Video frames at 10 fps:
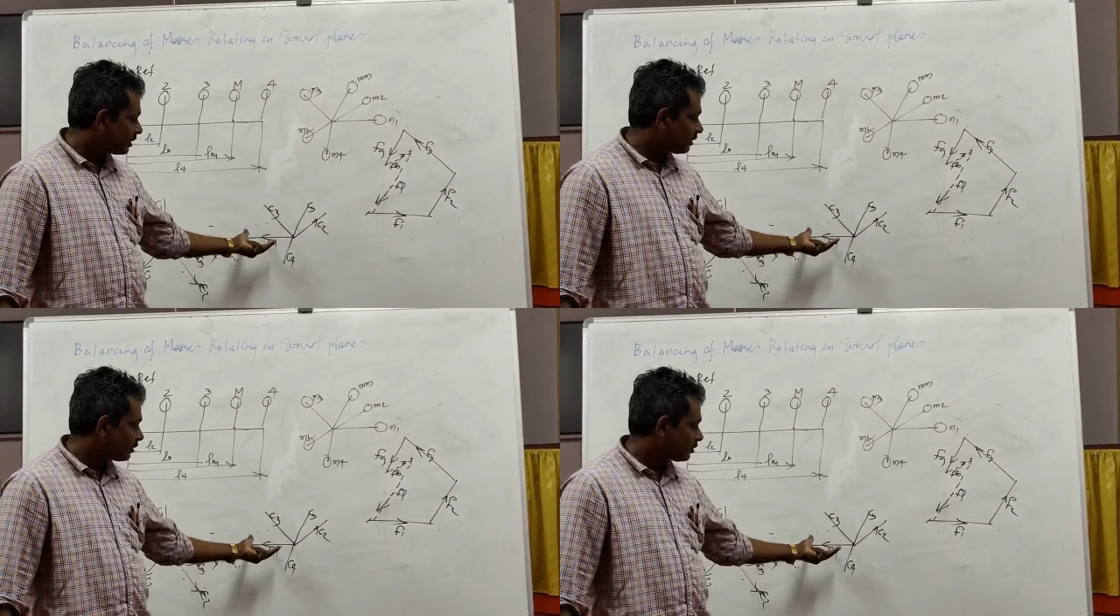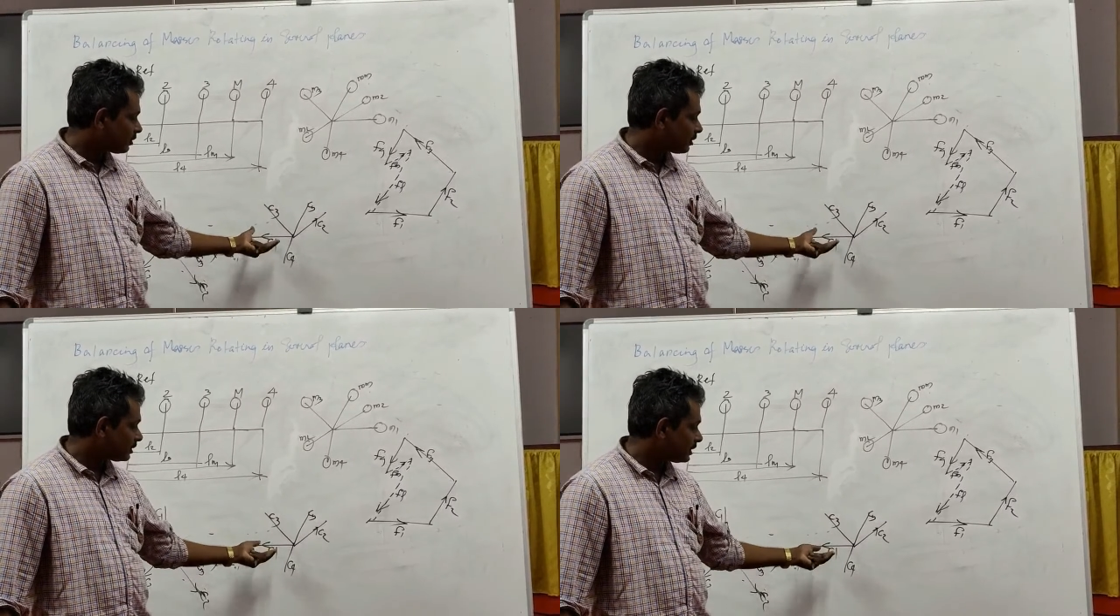
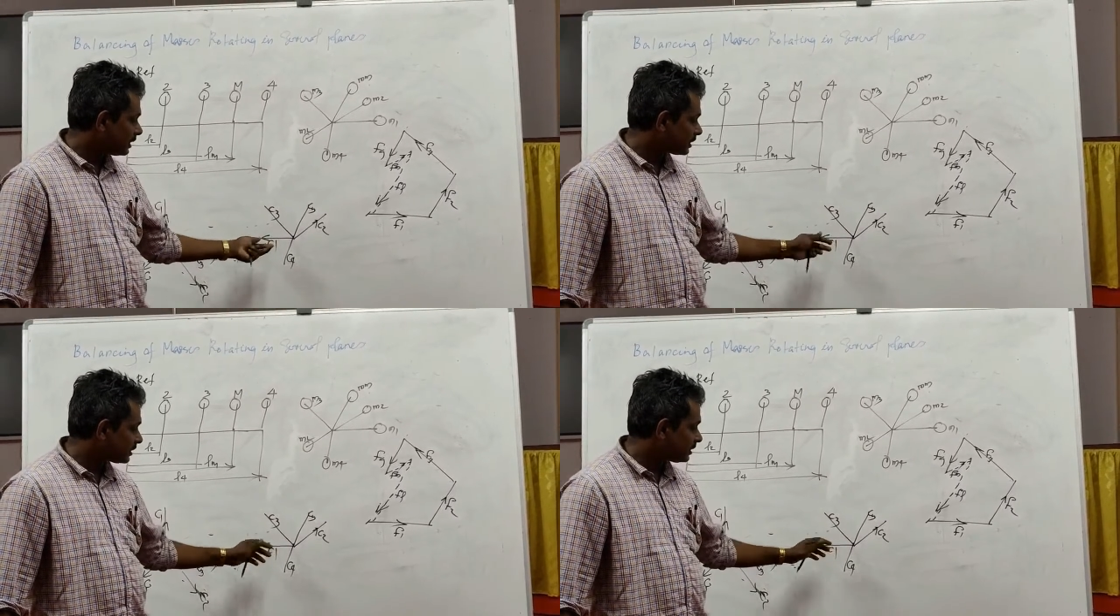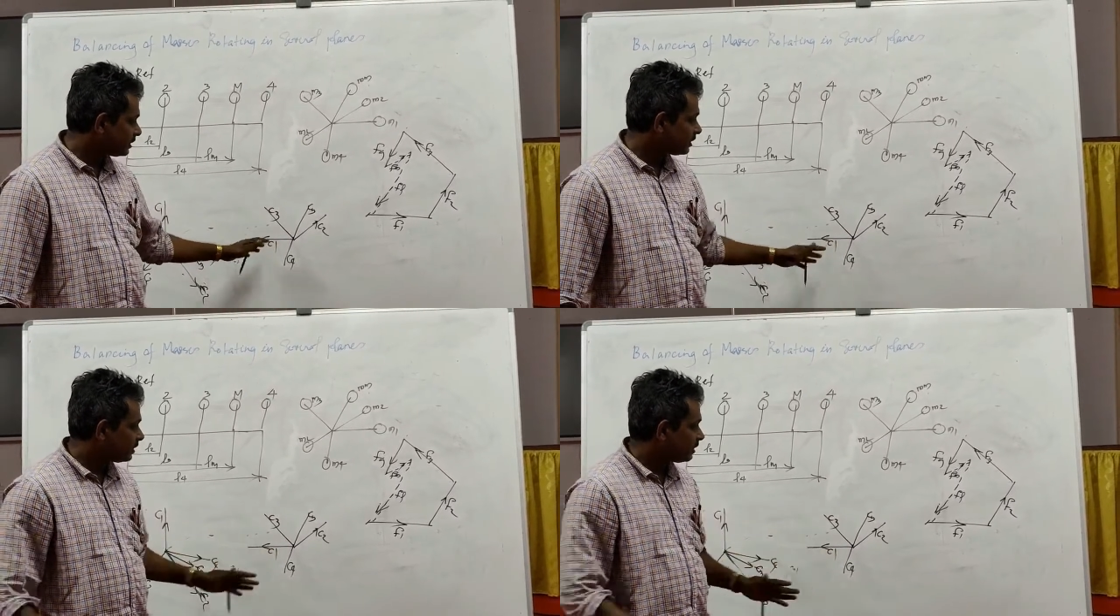counterclockwise direction,
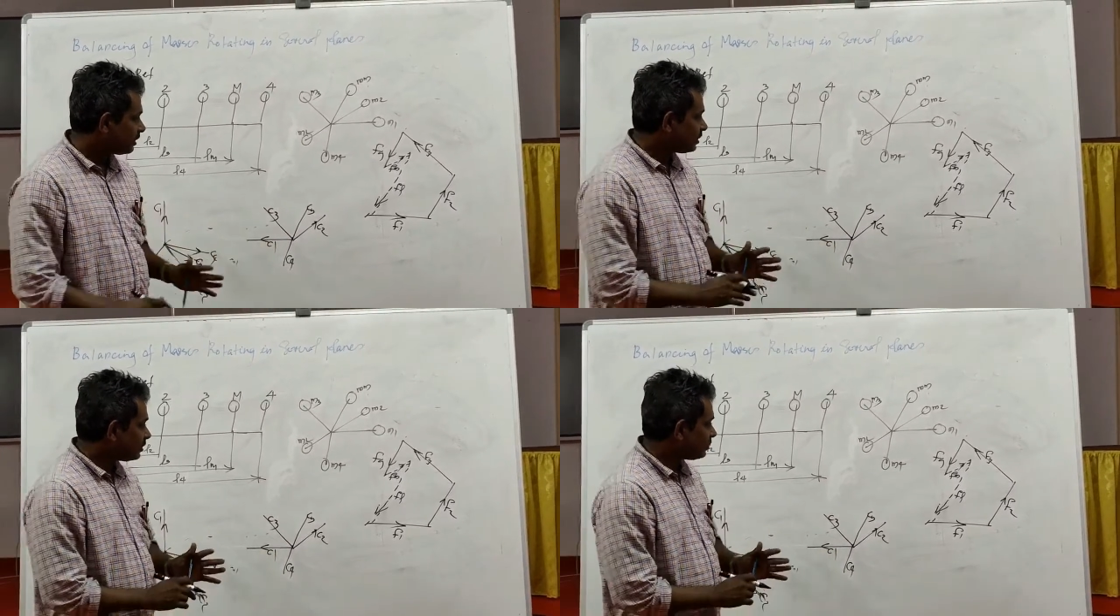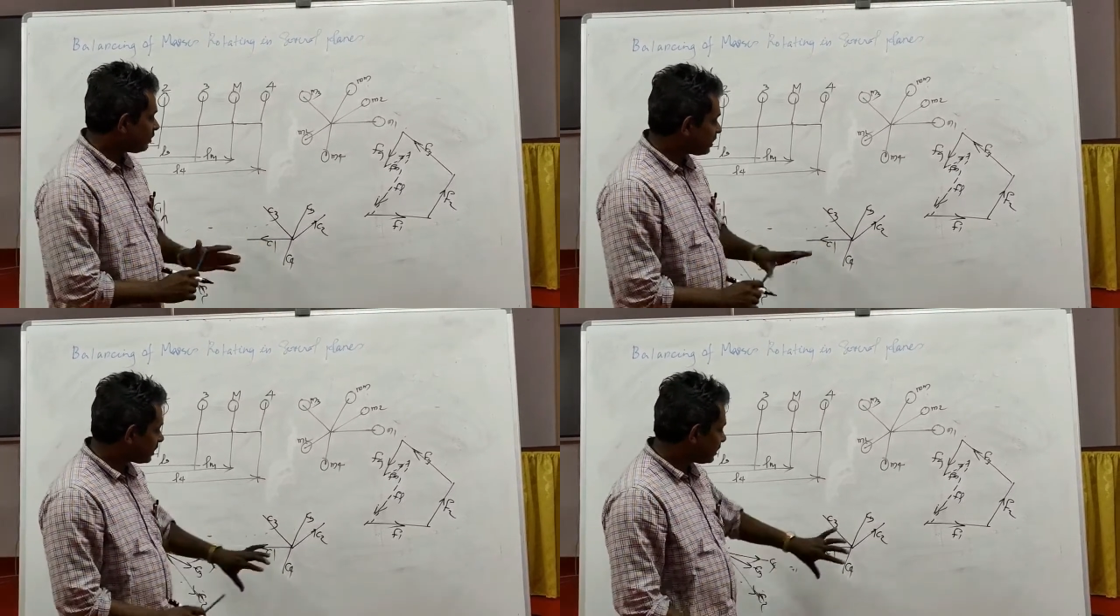
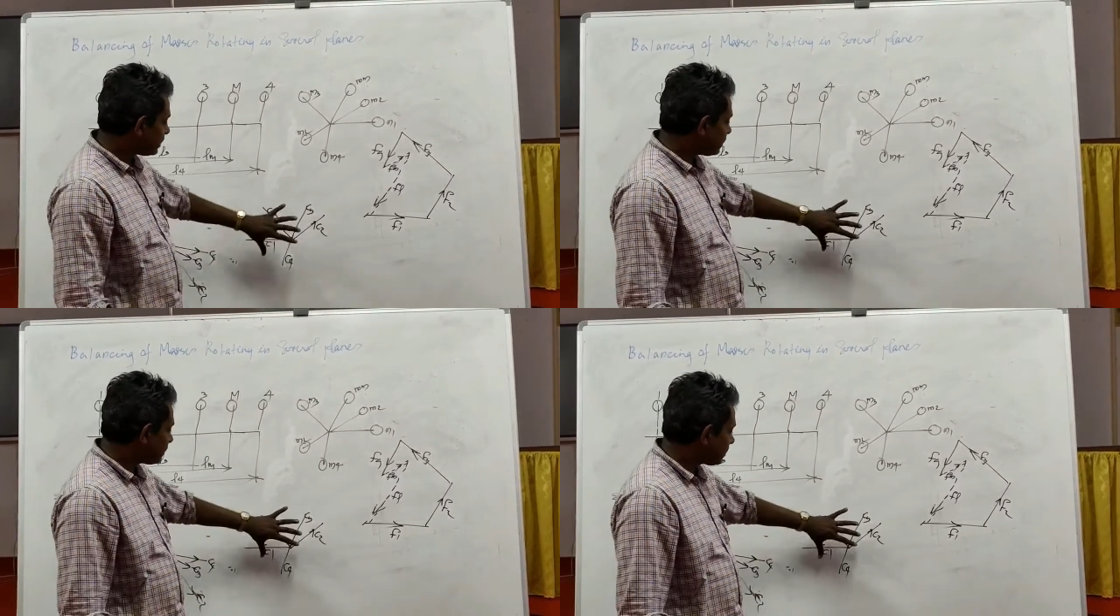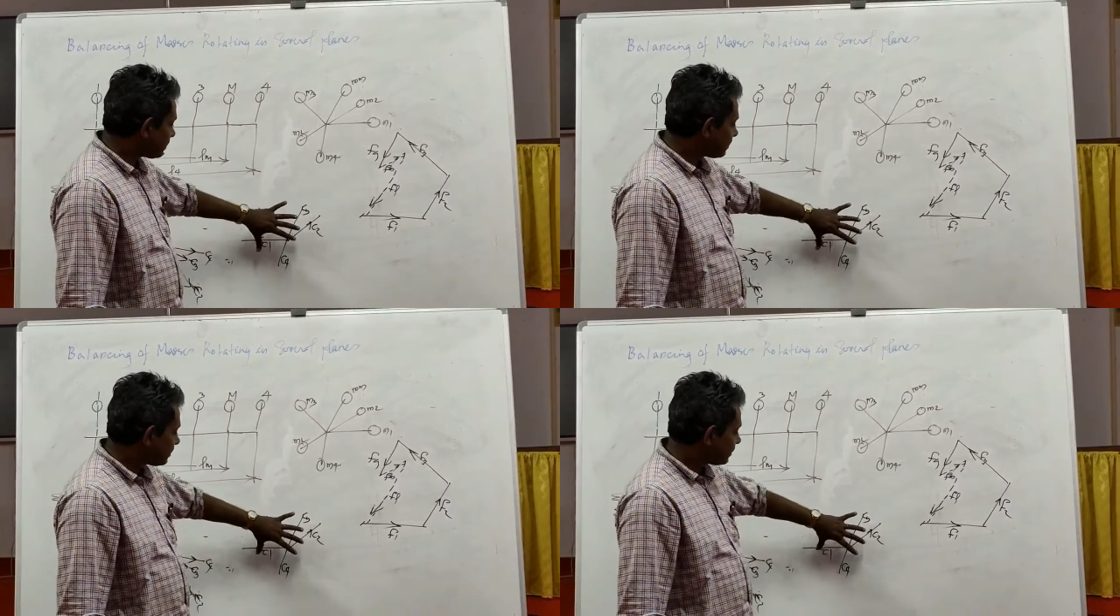you are getting